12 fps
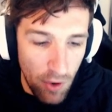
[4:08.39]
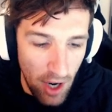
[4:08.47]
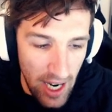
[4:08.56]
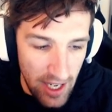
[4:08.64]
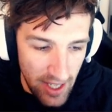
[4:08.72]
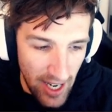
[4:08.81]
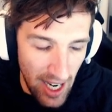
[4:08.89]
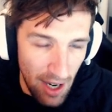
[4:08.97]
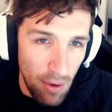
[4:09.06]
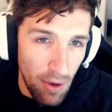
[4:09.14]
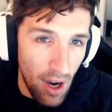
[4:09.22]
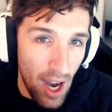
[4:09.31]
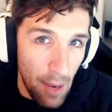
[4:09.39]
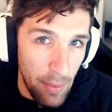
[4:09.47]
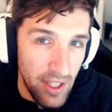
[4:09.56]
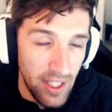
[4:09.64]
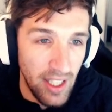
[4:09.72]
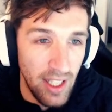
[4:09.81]
right now or
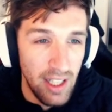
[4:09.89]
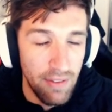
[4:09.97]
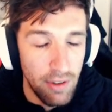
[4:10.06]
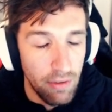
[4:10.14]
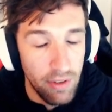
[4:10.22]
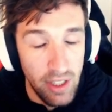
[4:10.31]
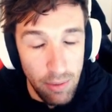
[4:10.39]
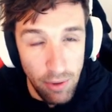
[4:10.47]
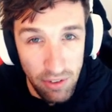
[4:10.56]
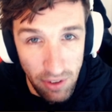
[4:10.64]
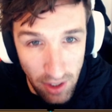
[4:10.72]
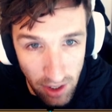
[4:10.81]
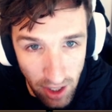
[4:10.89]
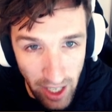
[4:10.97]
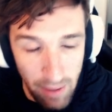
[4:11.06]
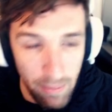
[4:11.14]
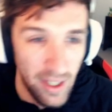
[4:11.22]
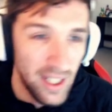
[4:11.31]
Heimerdinger if you really want to
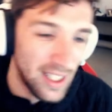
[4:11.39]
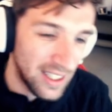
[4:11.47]
climb.